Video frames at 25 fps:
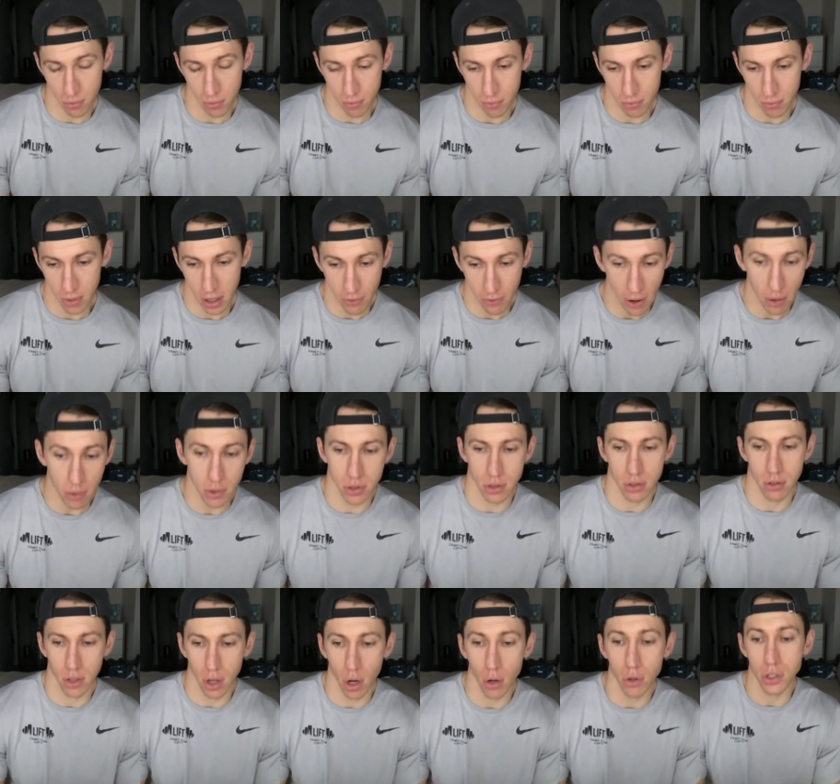if I
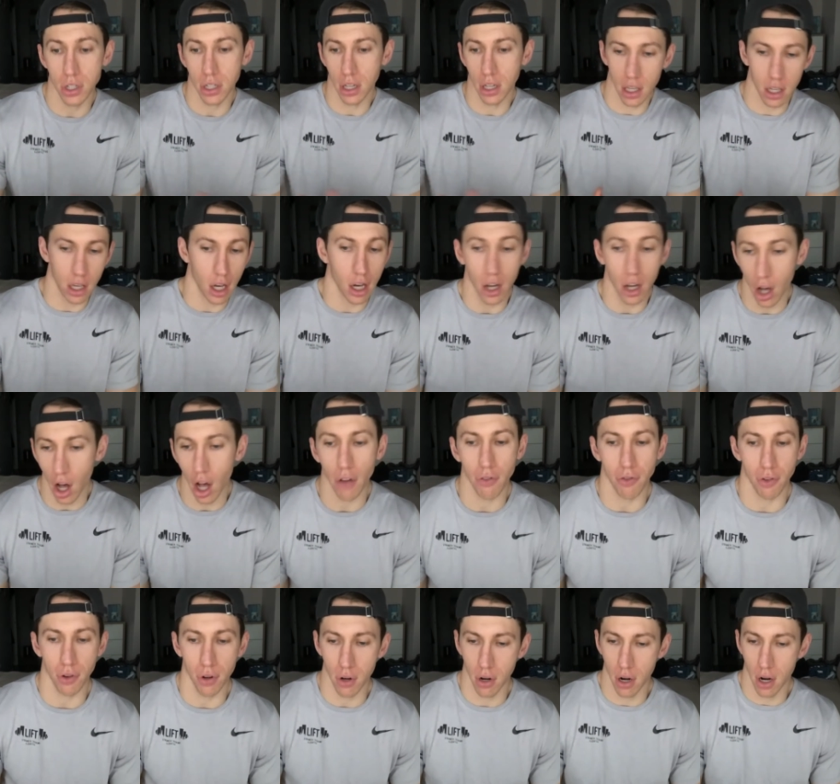was coaching a young
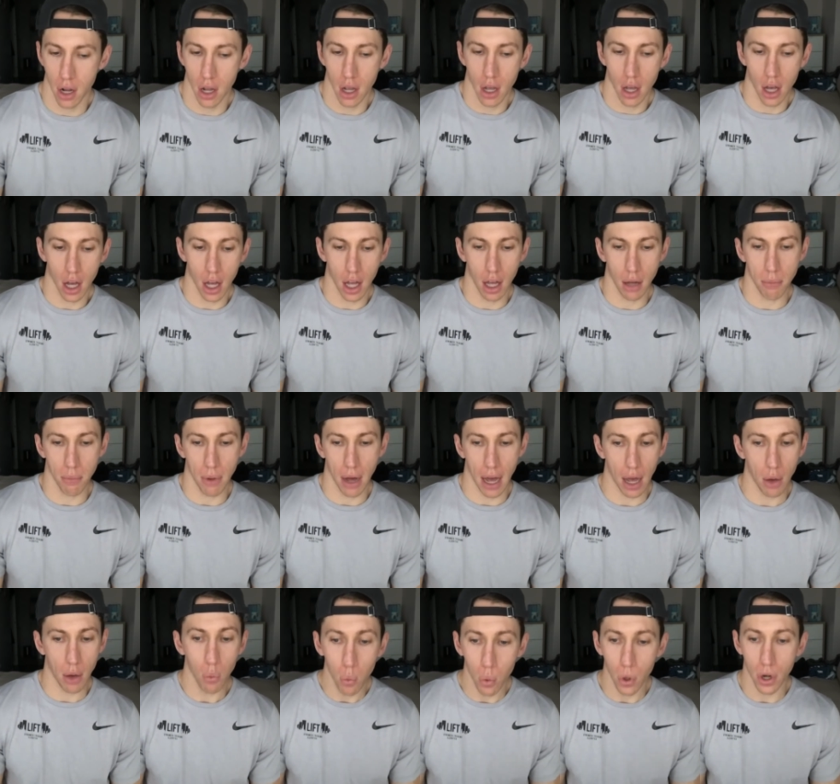golfer,
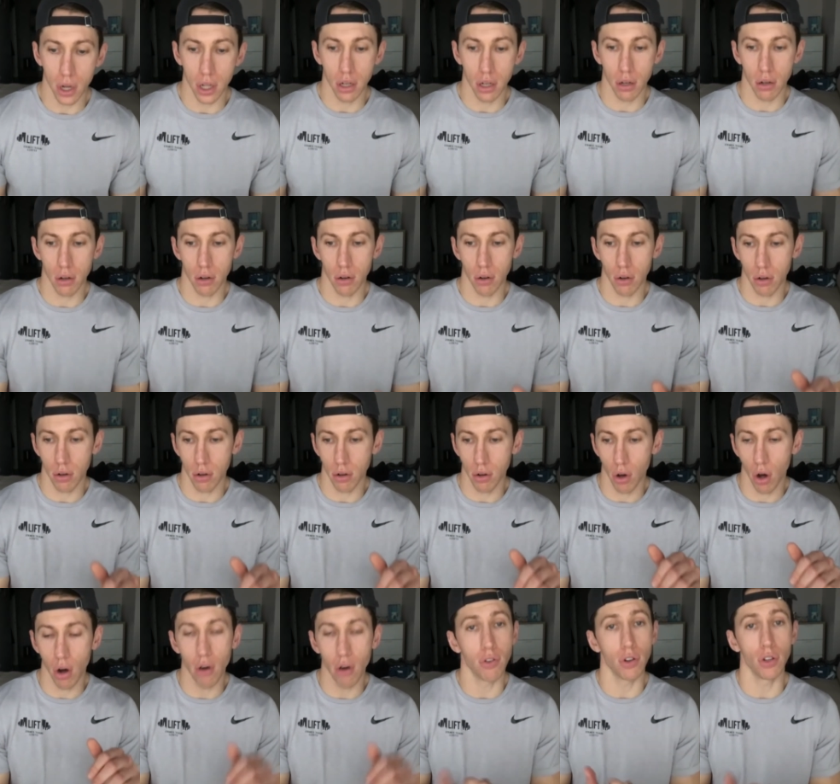I wouldn't
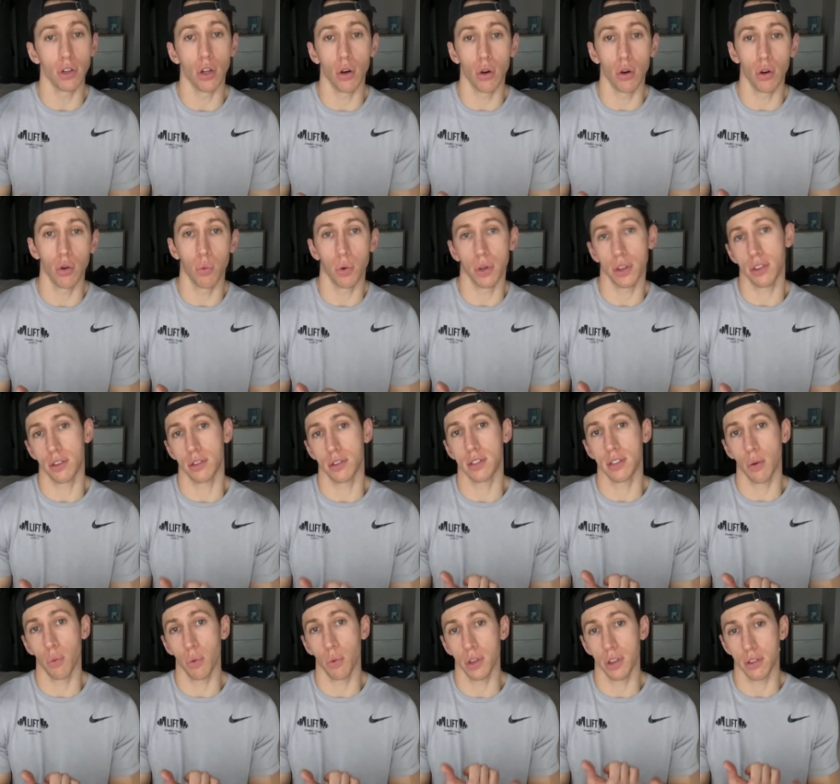overload
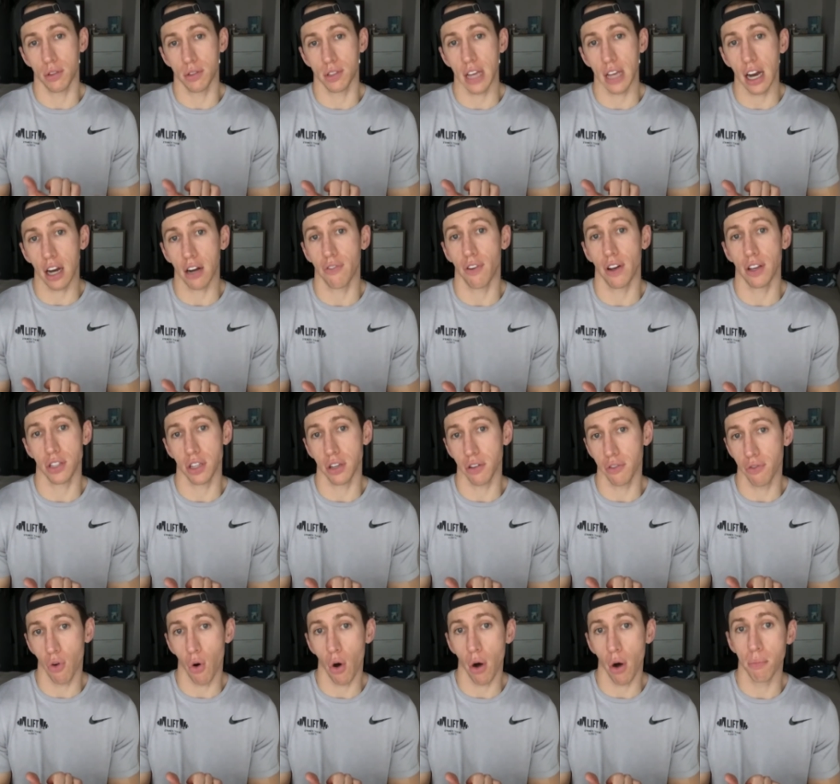with sacrificing
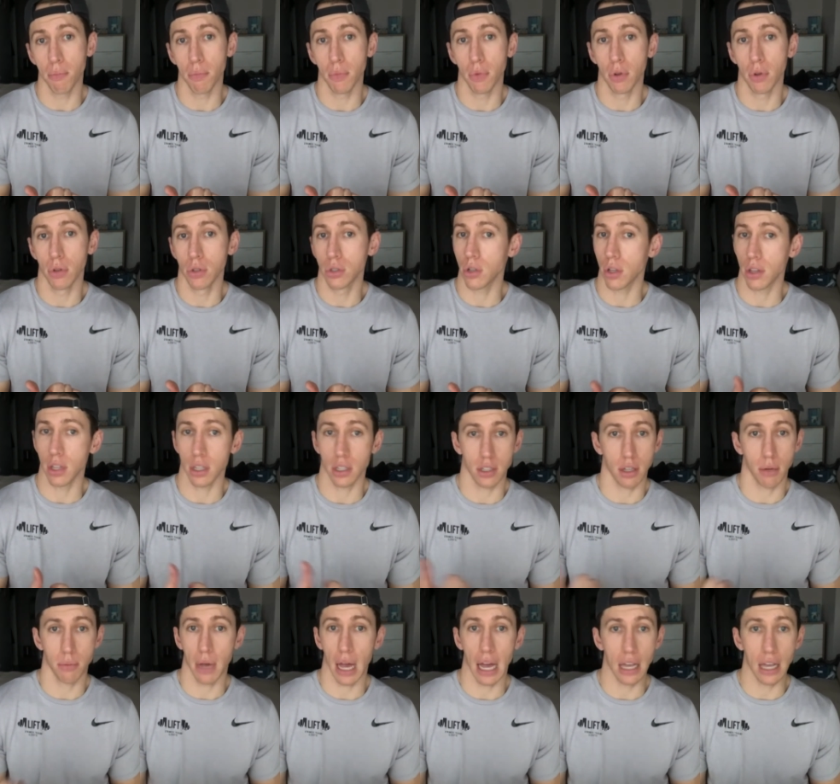form. So I think
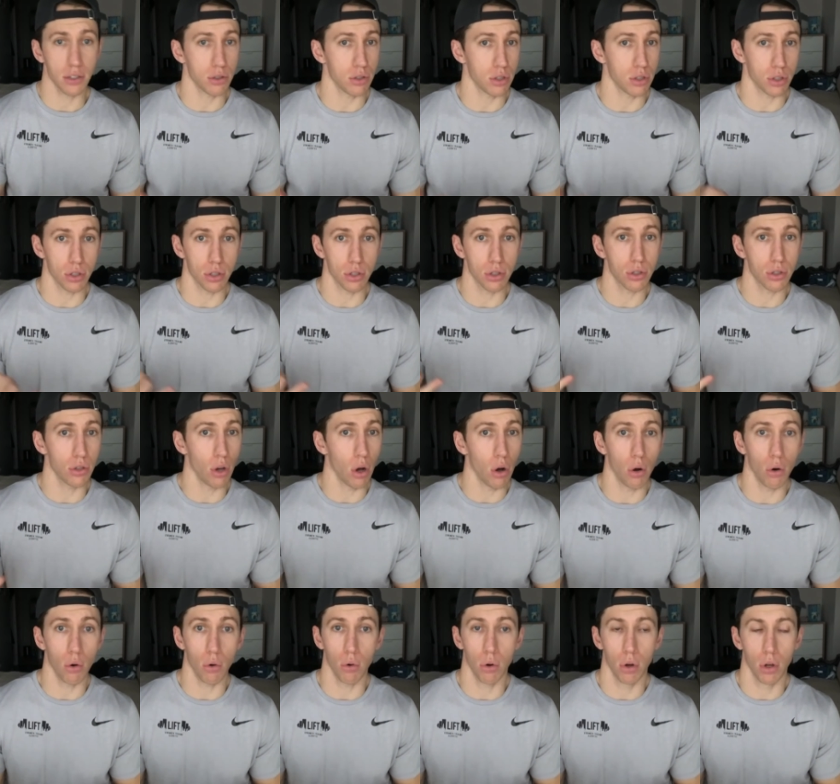some guys are just
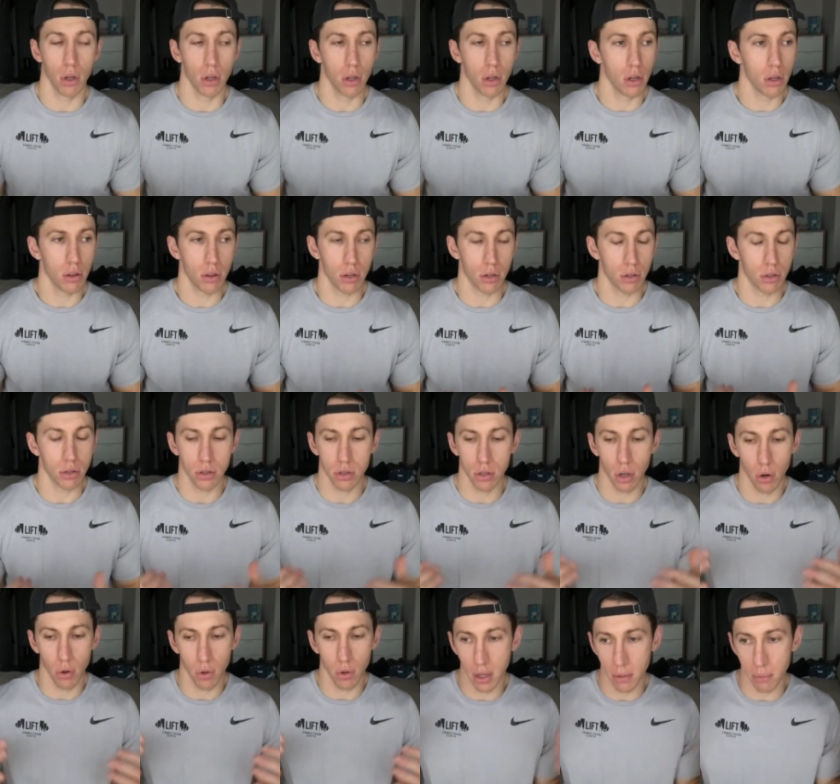they're
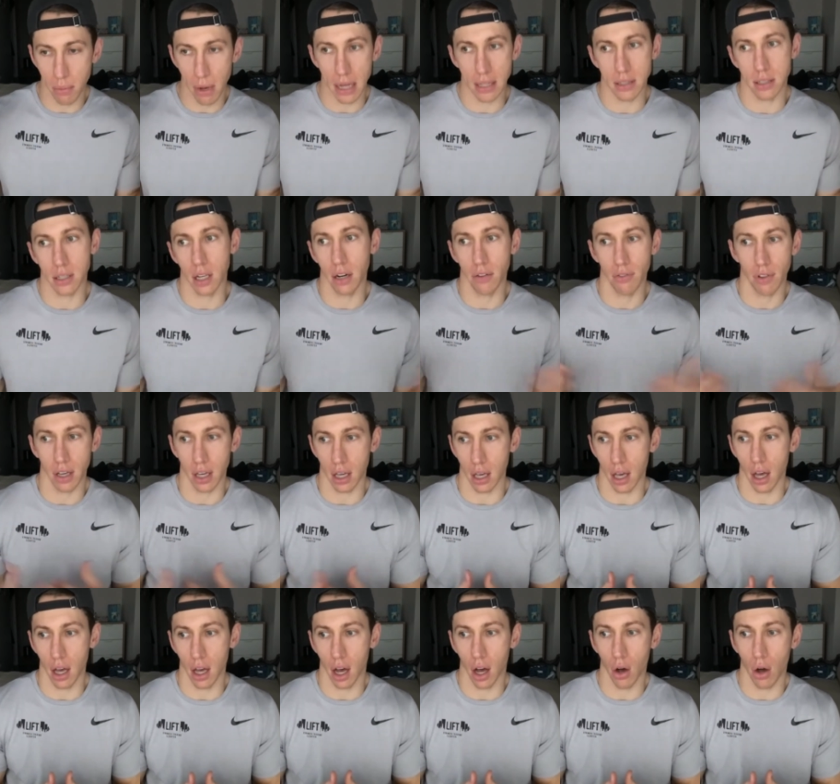so in the mindset of
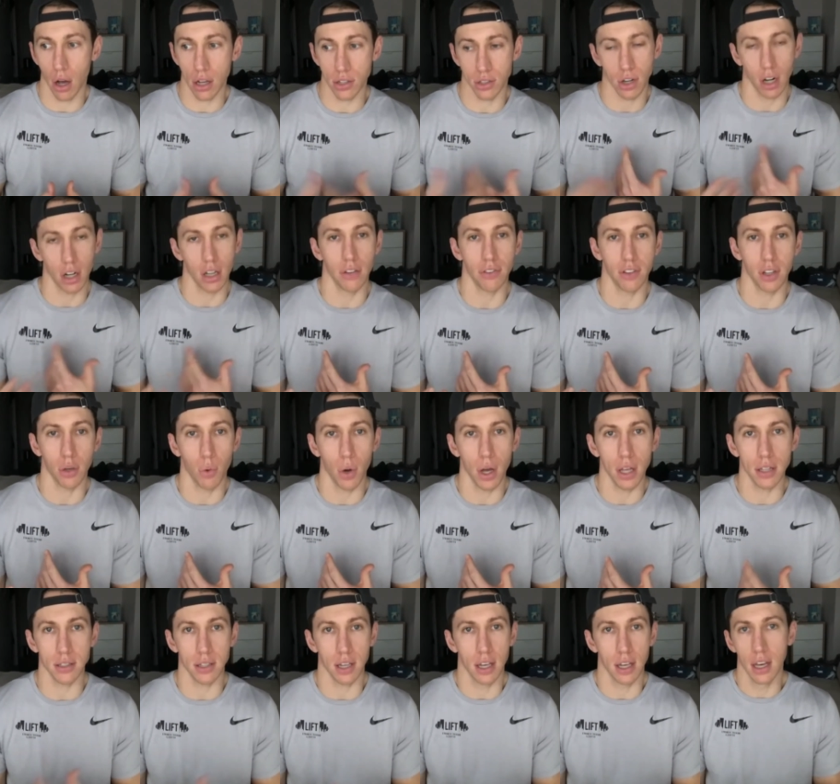like, oh, I started lifting
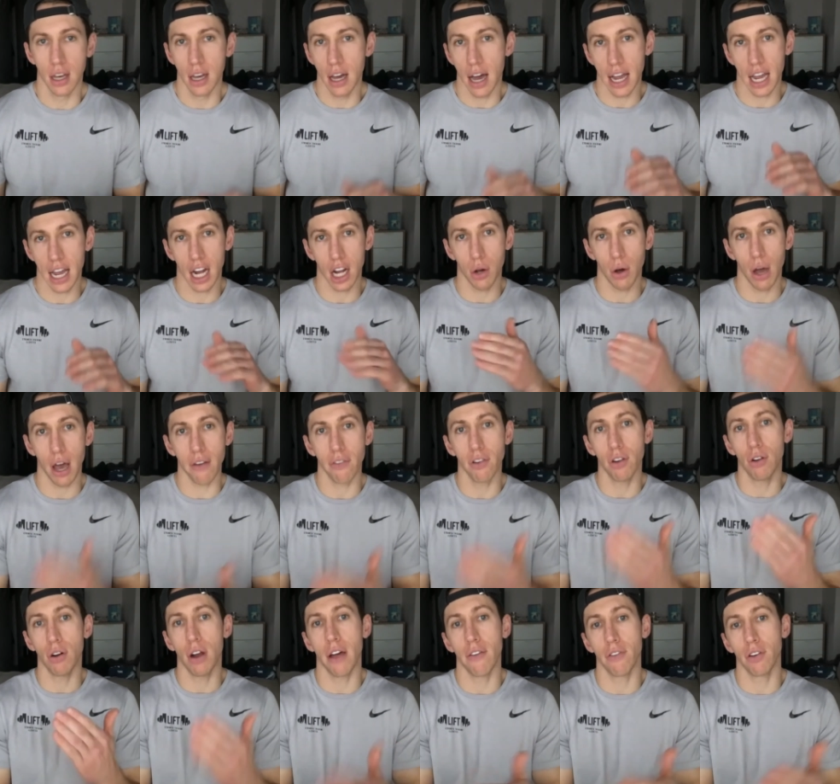weights, I got to go
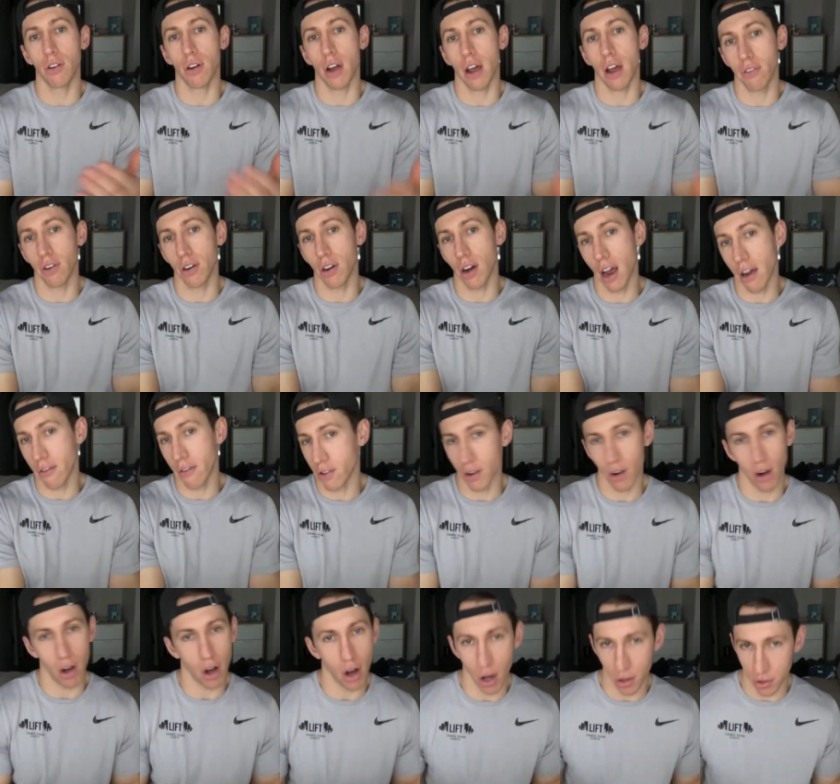heavier, heavier, heavier,
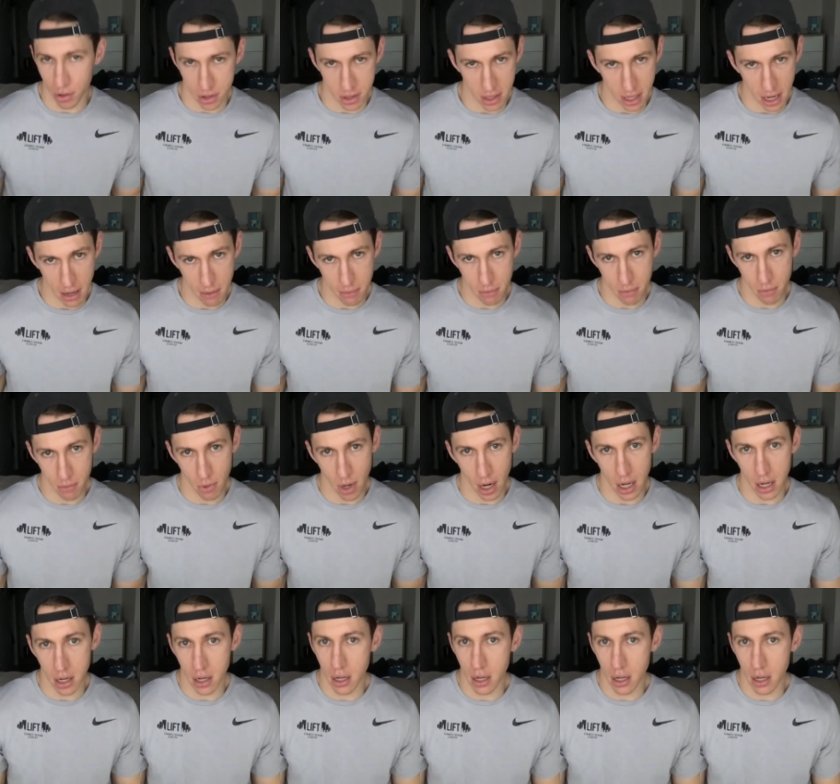heavier all the time, right?